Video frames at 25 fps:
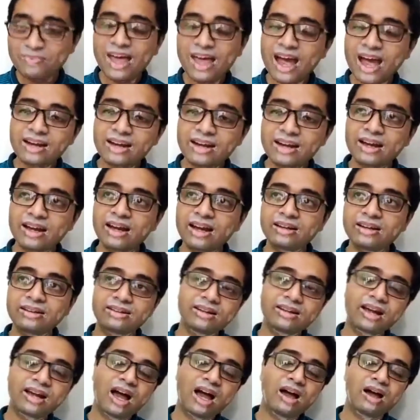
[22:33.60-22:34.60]
and
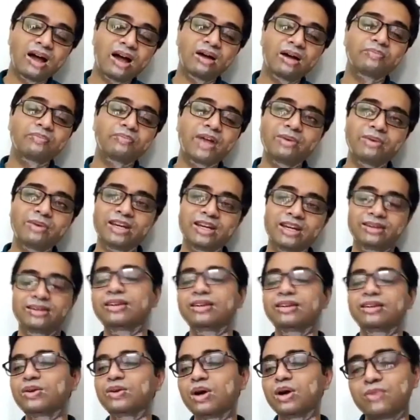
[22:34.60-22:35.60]
I mean,
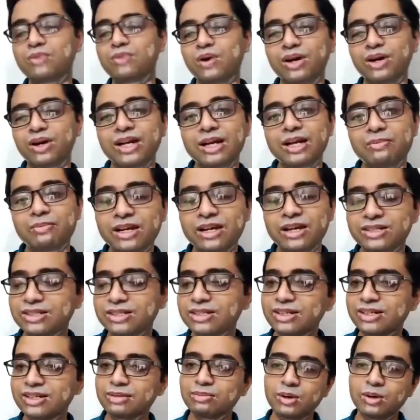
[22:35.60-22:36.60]
you have already
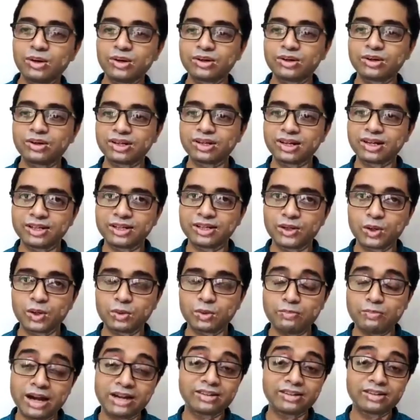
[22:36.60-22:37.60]
mentioned about your
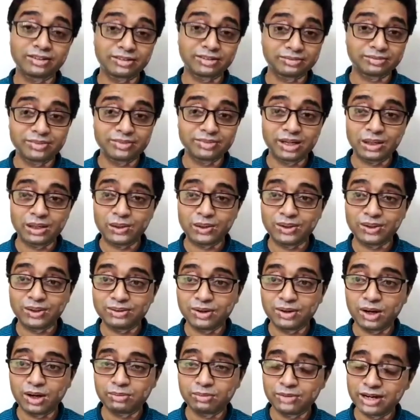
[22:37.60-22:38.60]
mentor
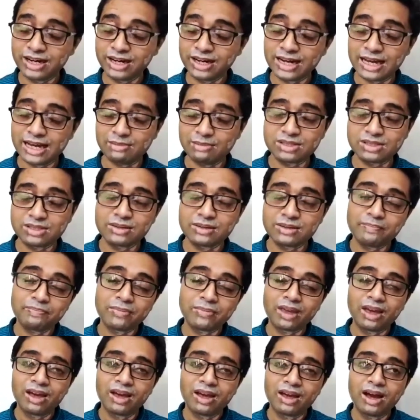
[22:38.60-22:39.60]
not many times.
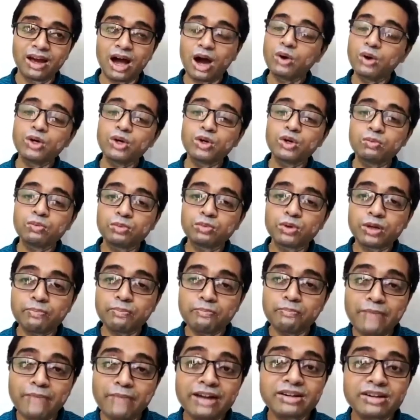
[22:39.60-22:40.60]
How do you put
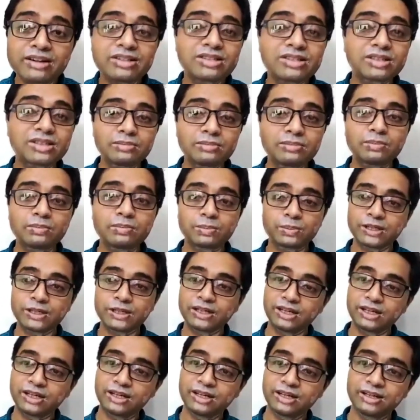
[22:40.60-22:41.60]
mentorship?
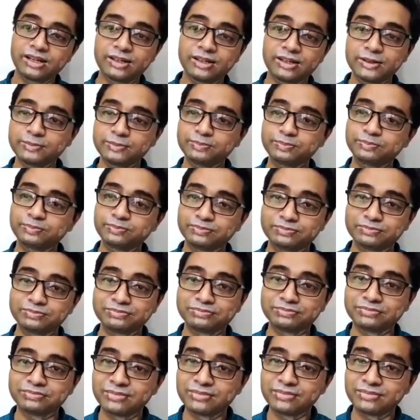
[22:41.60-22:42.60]

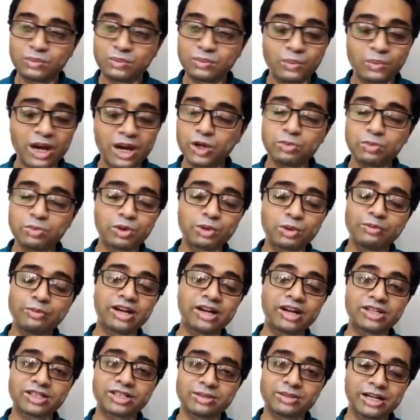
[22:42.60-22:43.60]
Where do you put
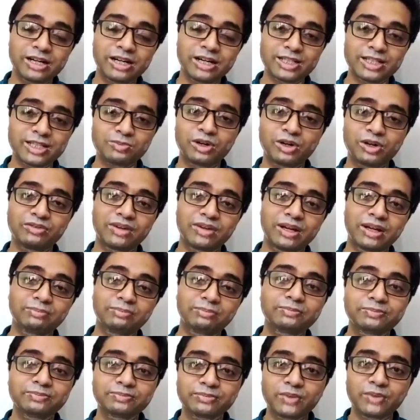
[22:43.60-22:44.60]
mentorship at this point of time,
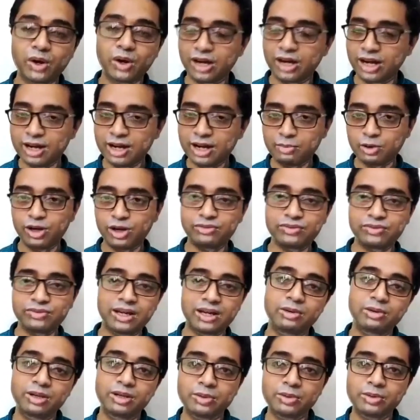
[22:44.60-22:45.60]
or any point of
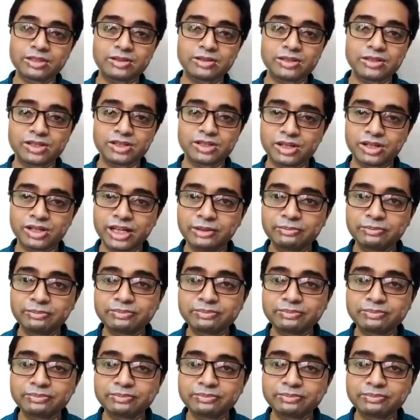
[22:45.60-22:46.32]
time in this journey?